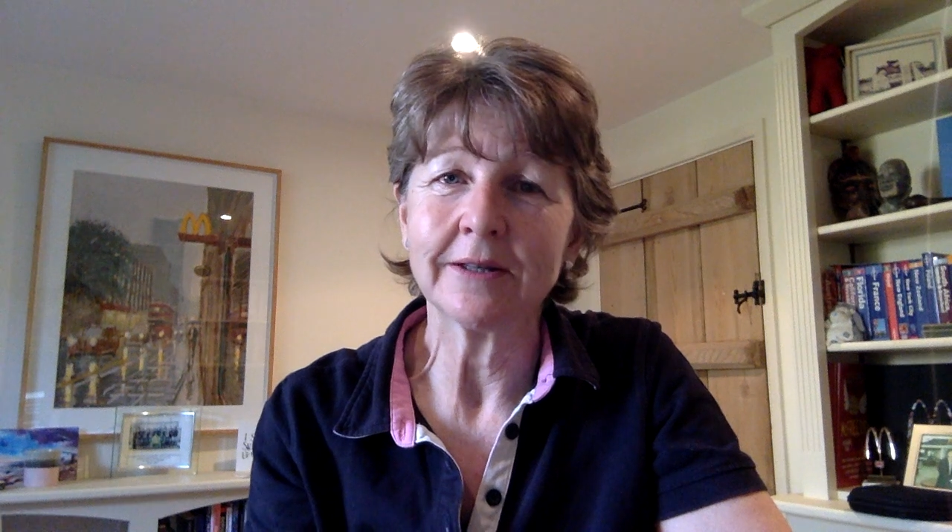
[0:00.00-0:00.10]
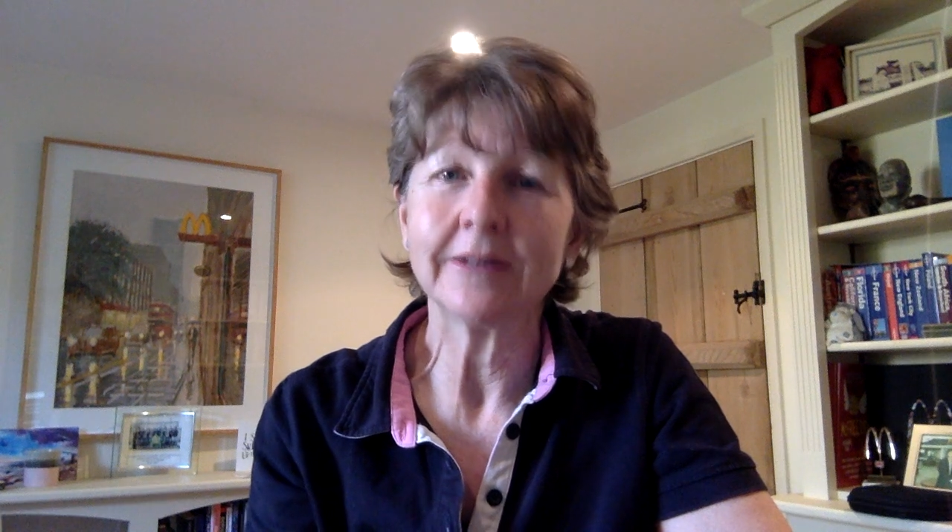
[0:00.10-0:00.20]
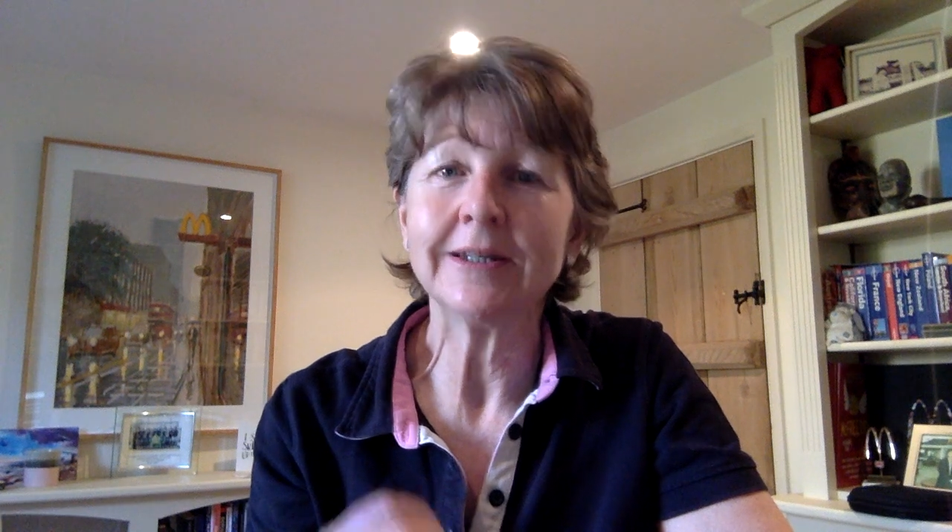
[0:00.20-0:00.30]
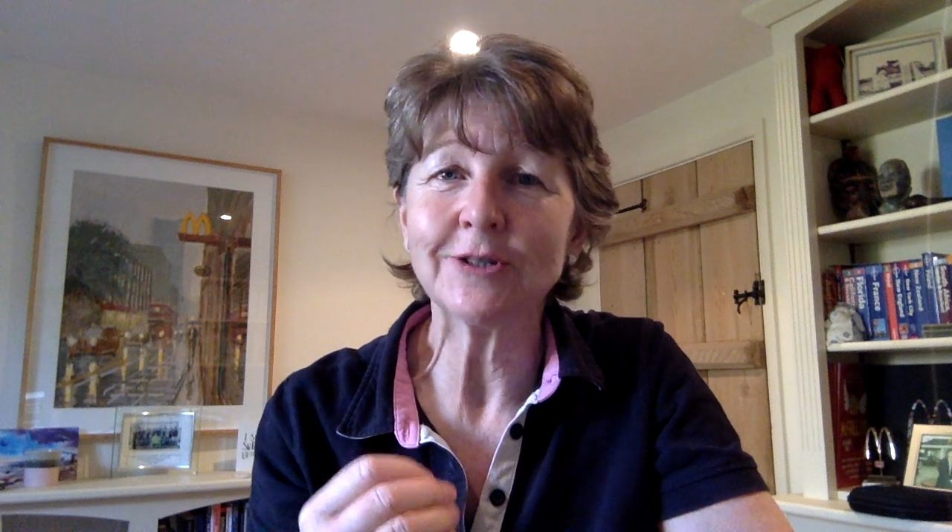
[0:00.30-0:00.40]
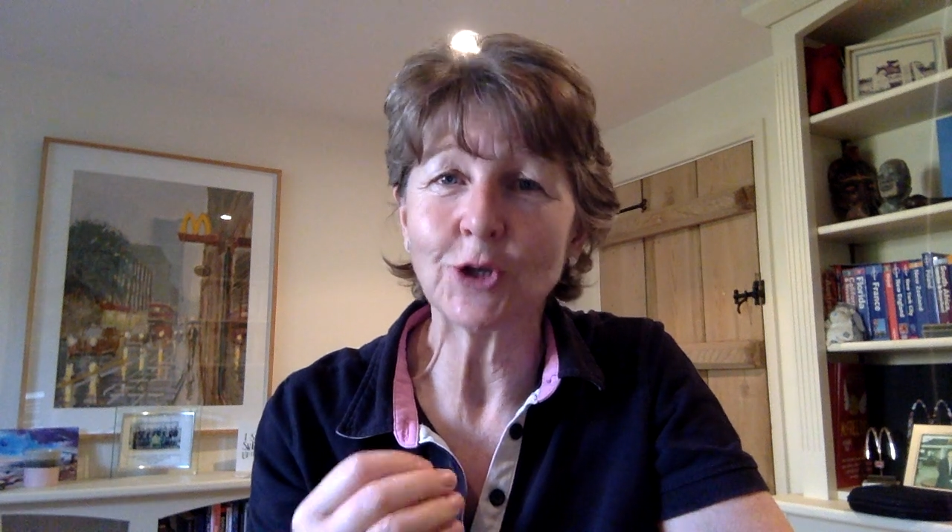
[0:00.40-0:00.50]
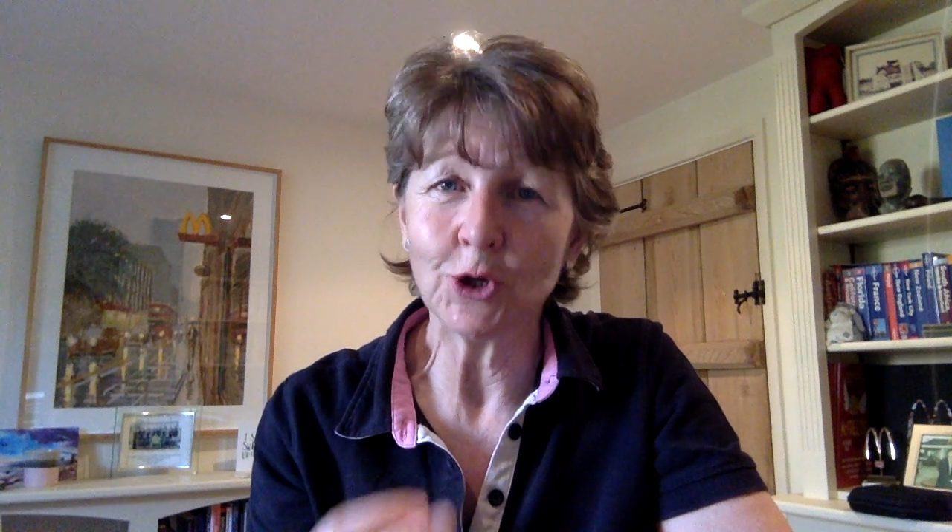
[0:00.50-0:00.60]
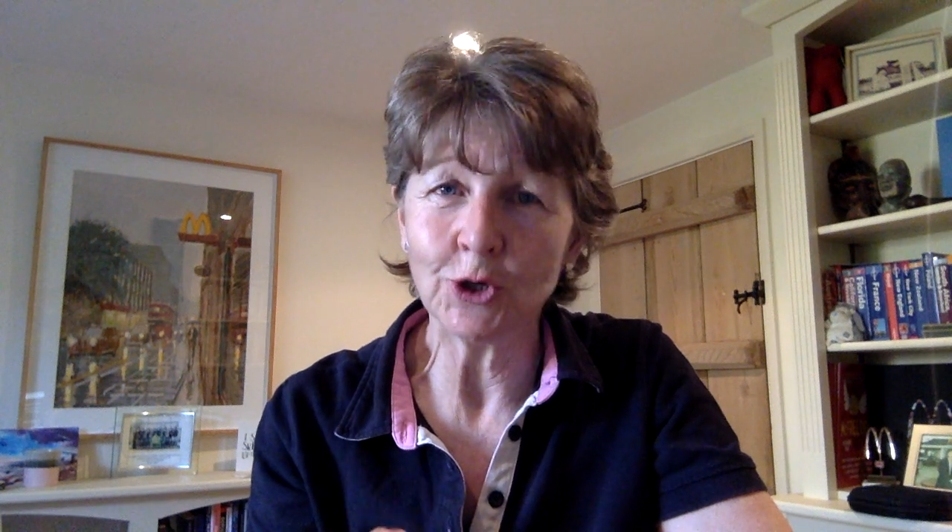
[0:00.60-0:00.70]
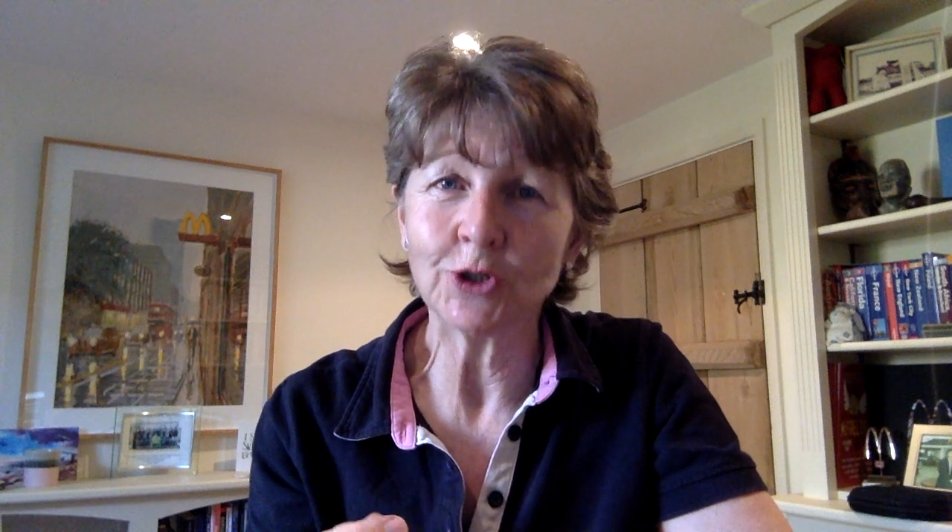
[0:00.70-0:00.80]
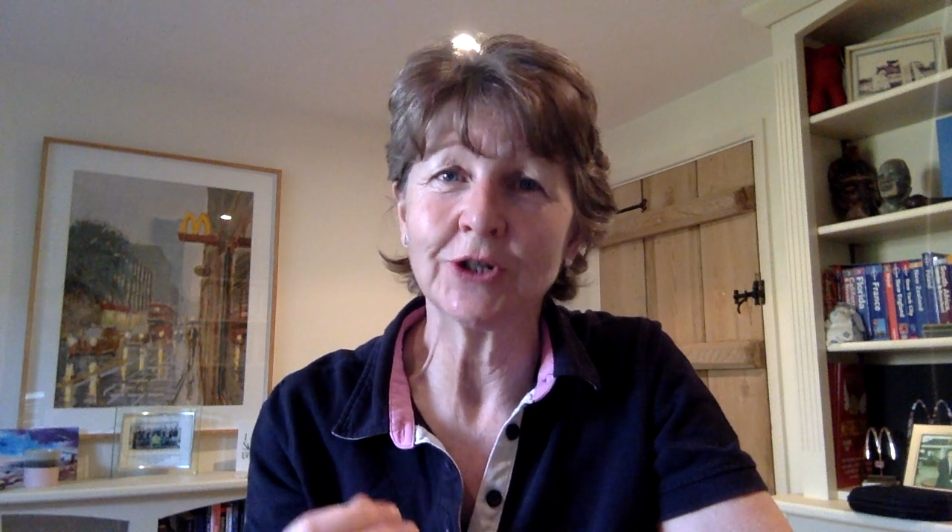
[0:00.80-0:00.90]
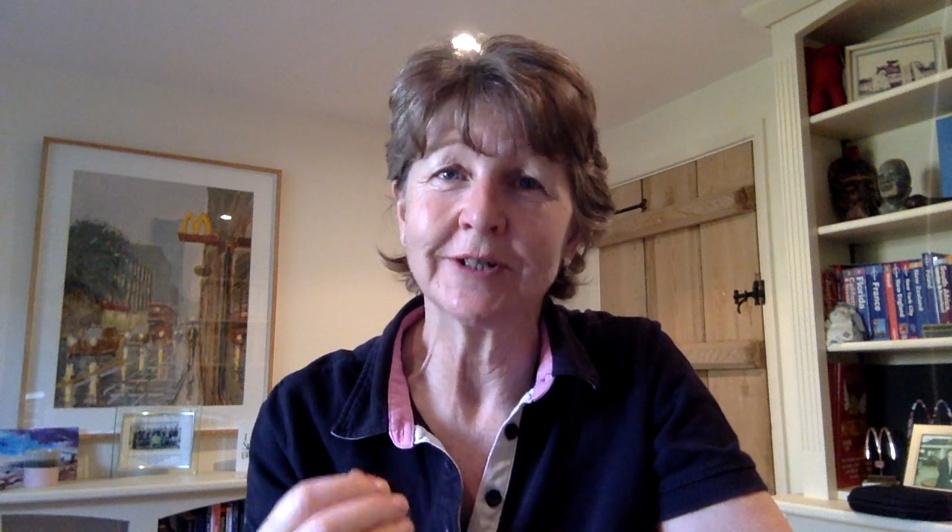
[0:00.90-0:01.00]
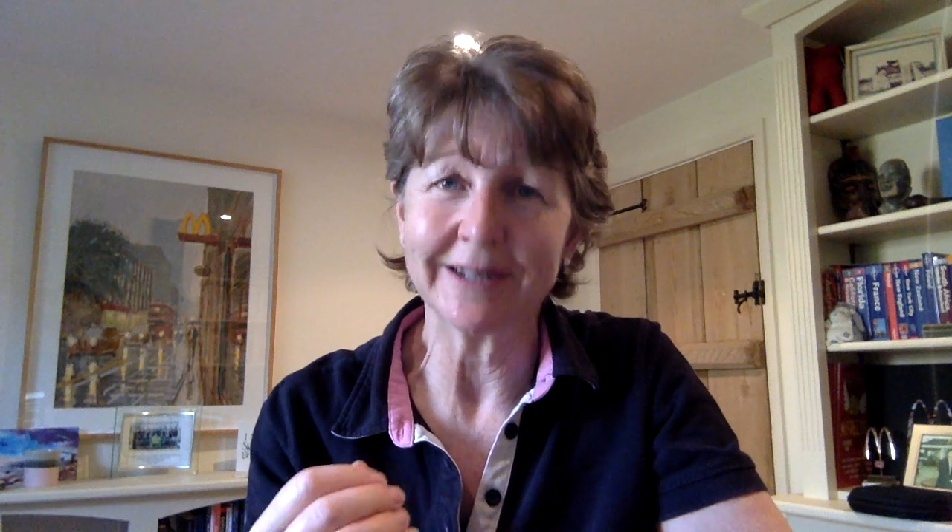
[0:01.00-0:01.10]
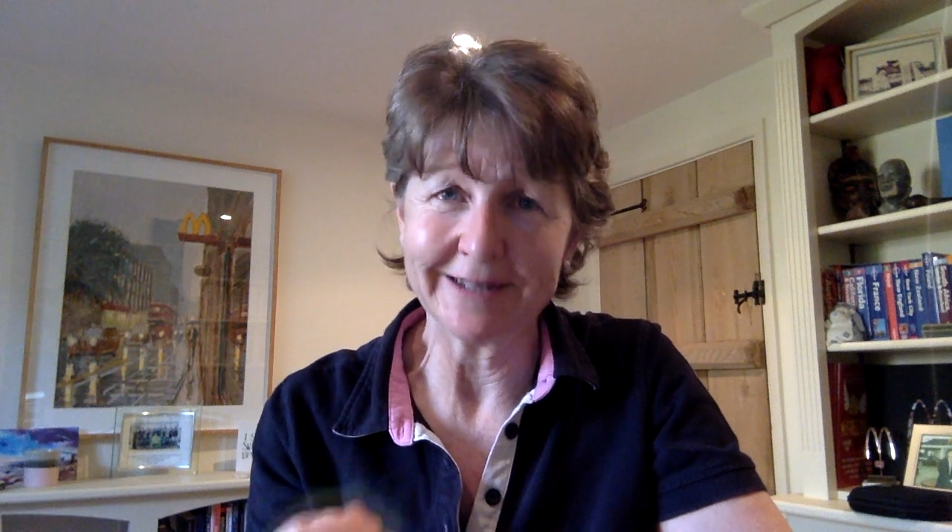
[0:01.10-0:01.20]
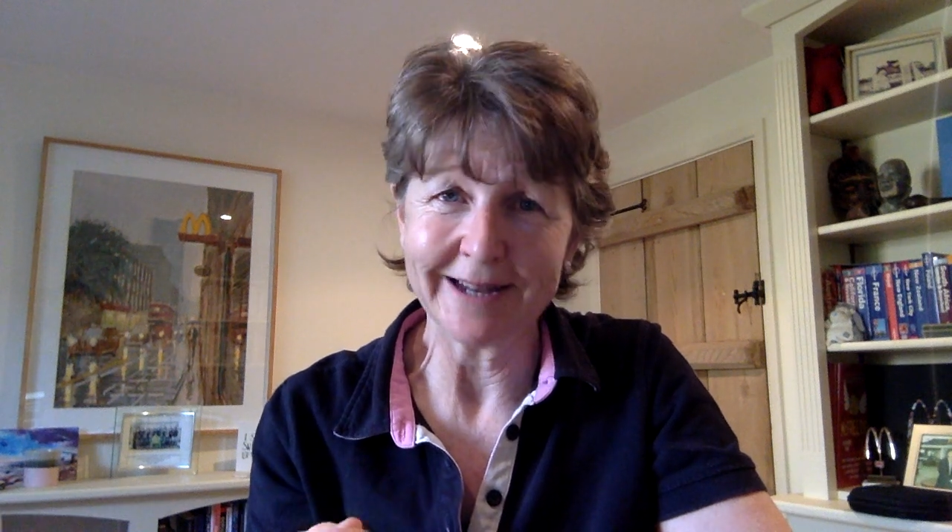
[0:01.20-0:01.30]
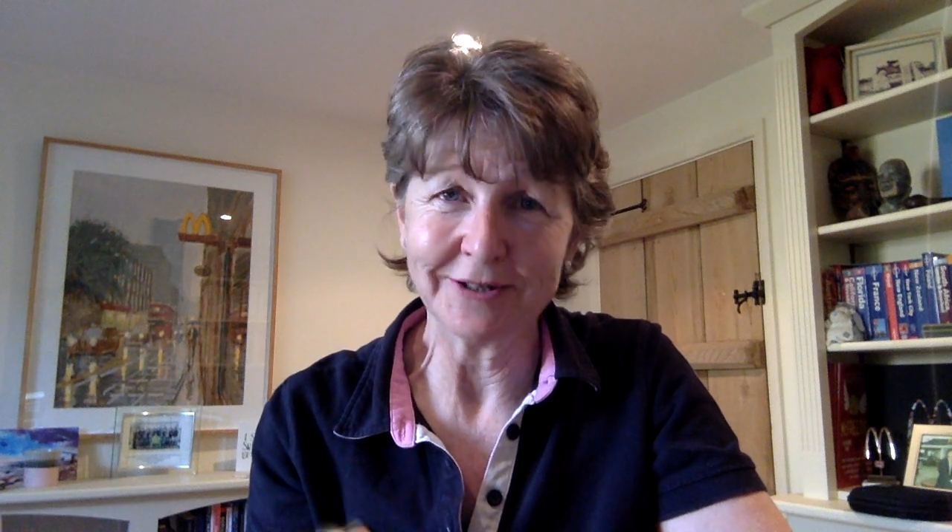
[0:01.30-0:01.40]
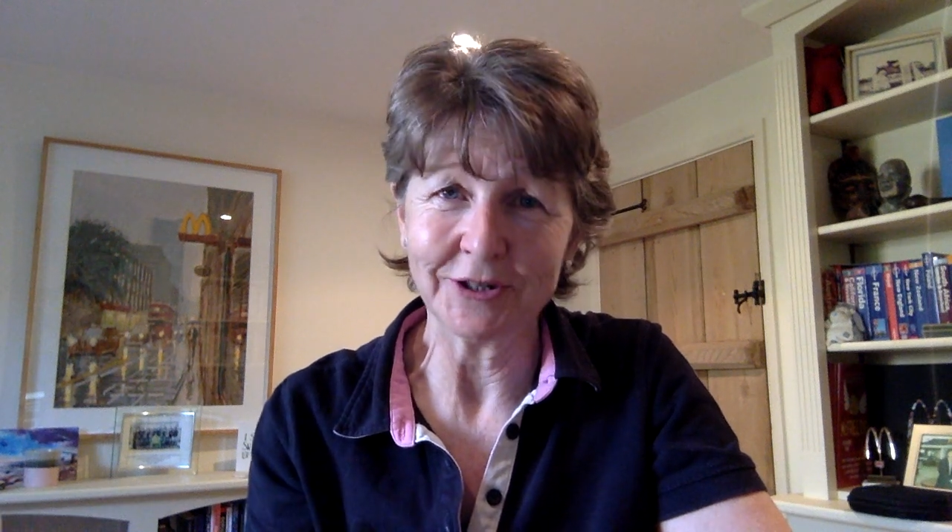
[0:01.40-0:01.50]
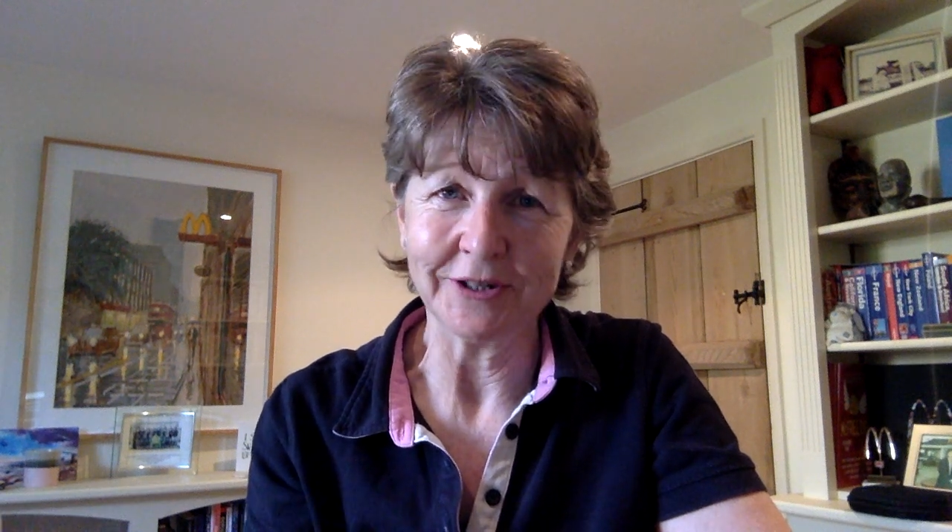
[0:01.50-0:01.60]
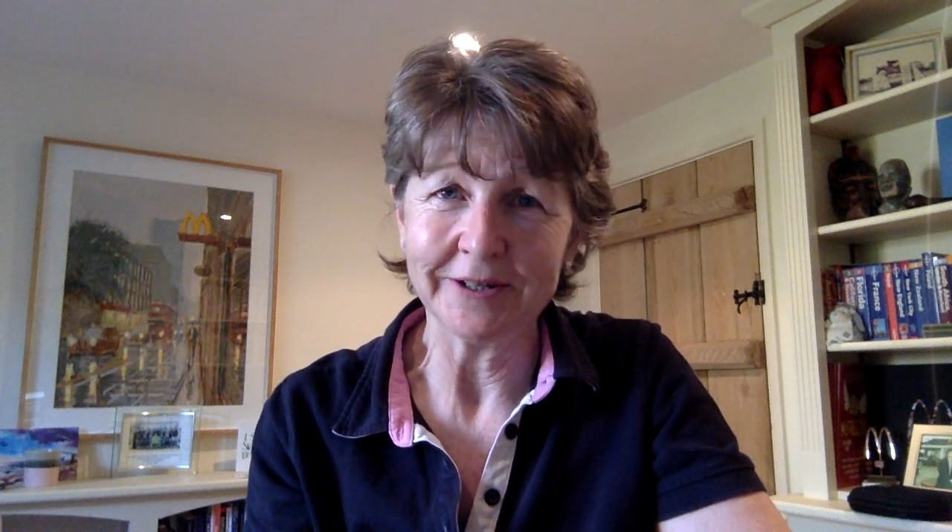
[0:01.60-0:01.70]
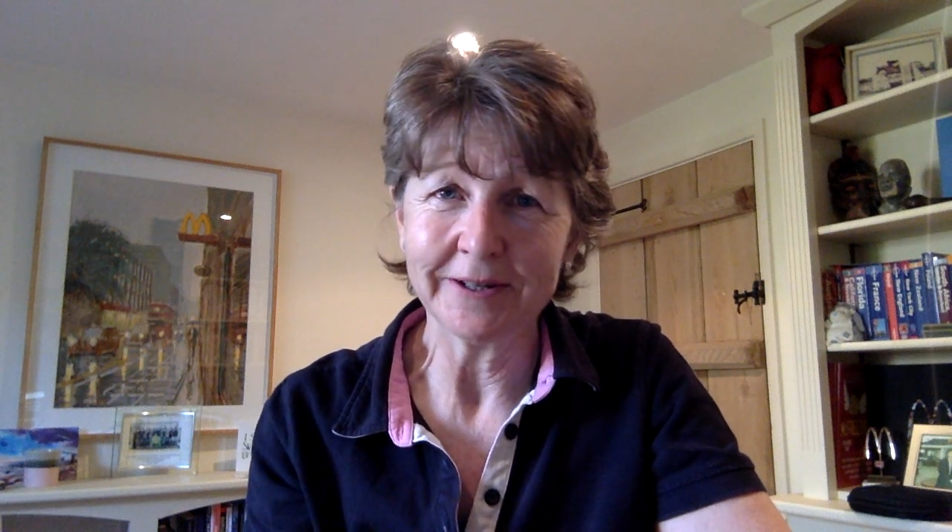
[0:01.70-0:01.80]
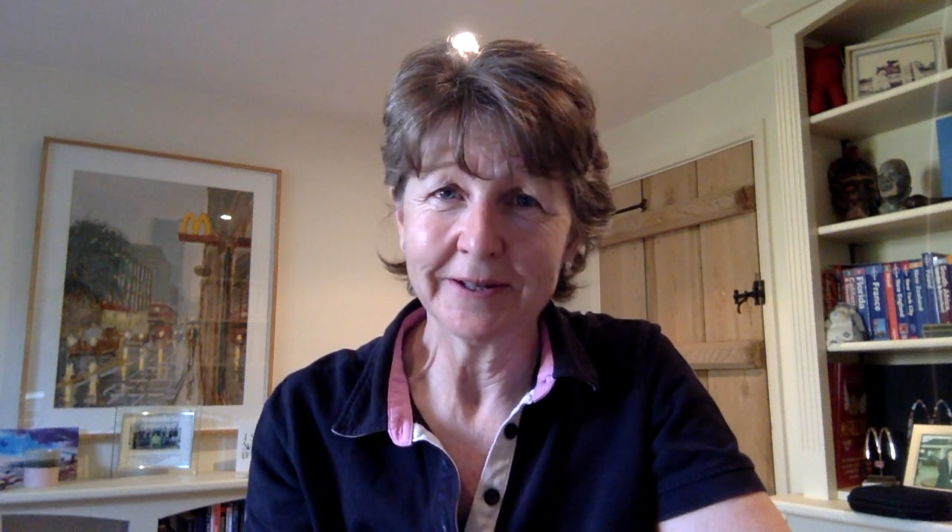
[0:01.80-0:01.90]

needs urgent attention?